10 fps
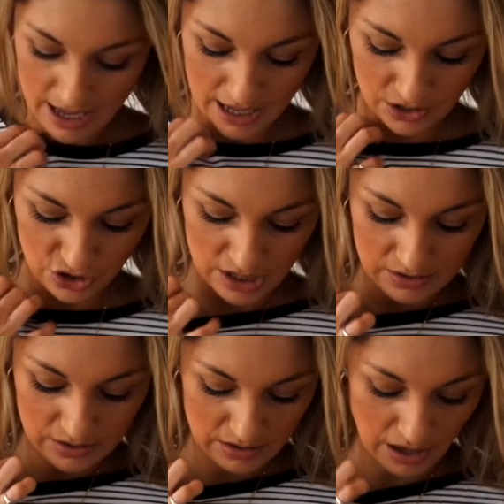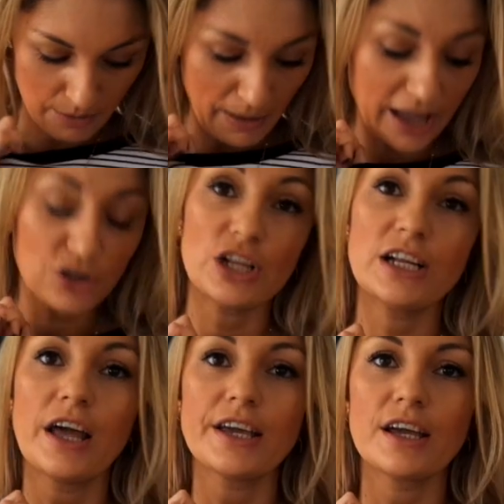And it's actually
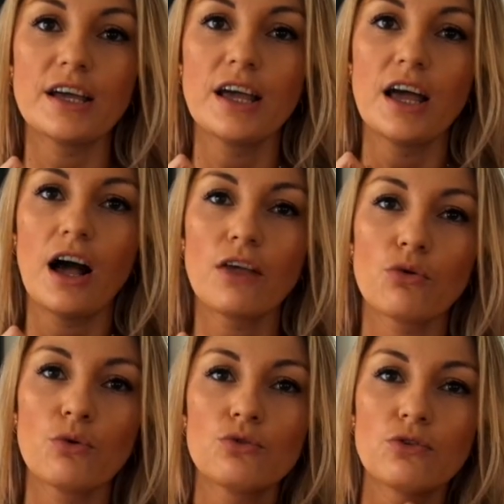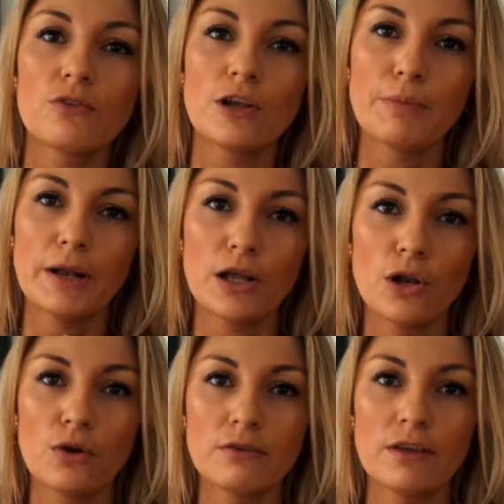like, I thought it was just going to be like a
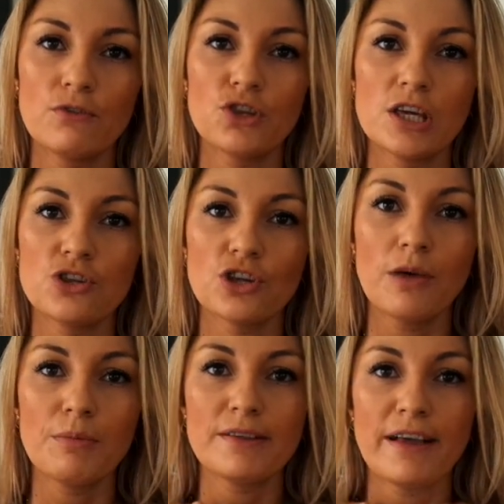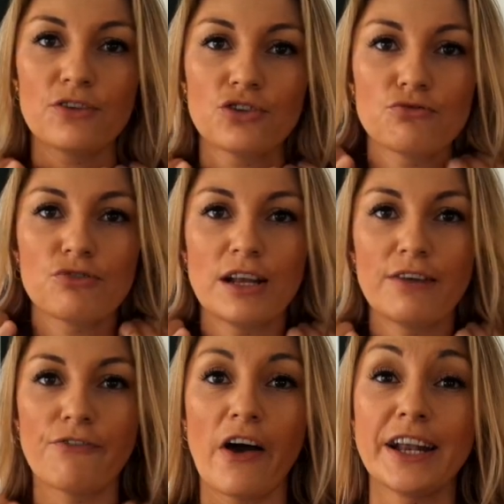long sleeve t-shirt, but it's actually a really
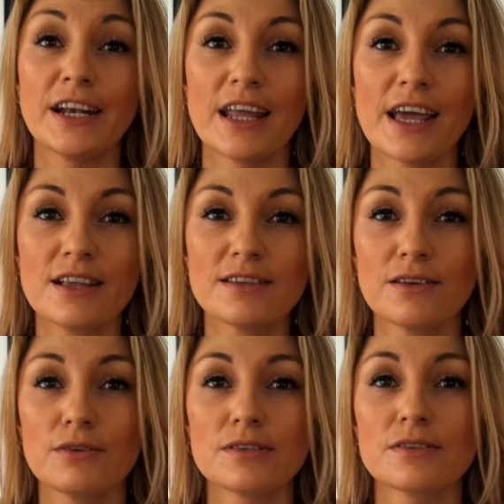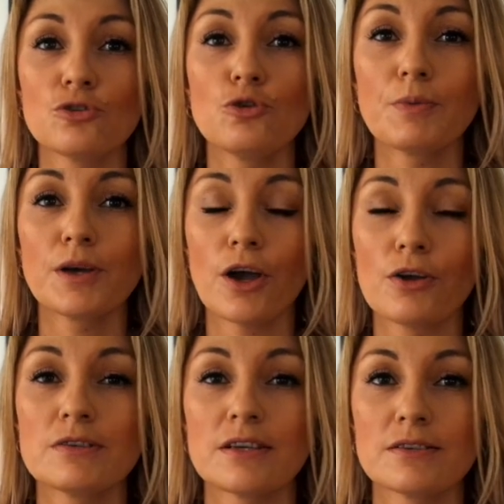fine knit, so it's super
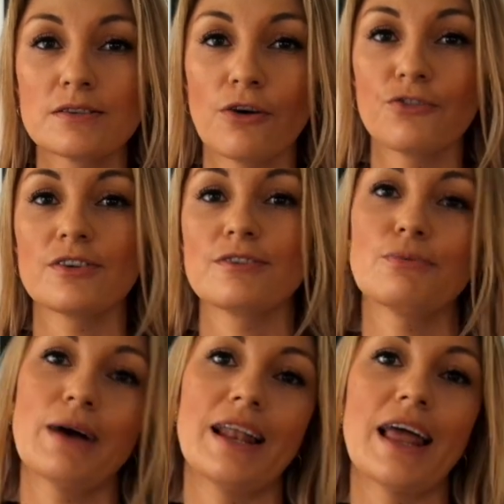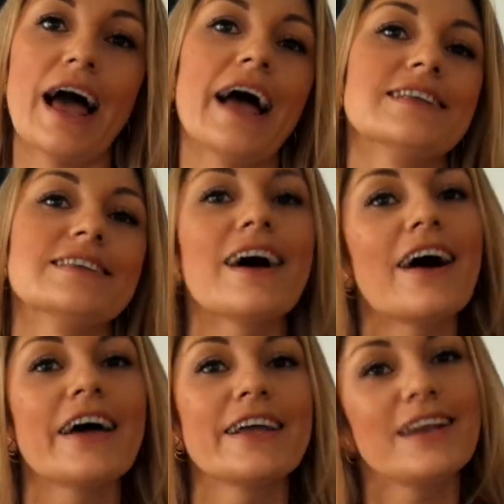cozy and soft as well, and
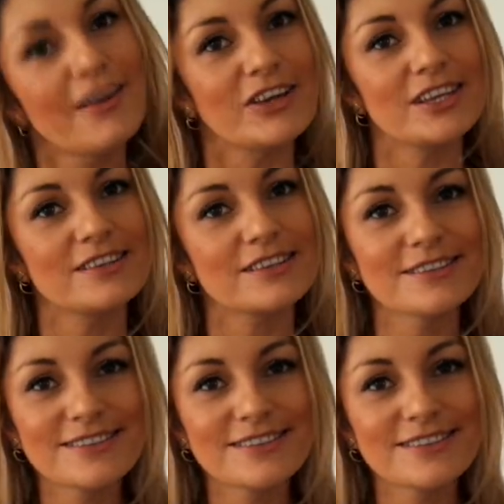I love it.